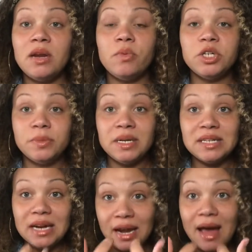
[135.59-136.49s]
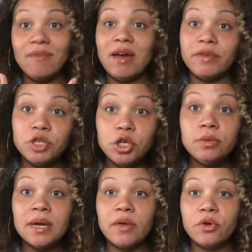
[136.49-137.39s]
which means they didn't have to have a tube
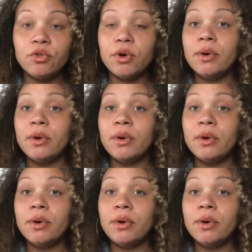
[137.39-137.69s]
down their throat.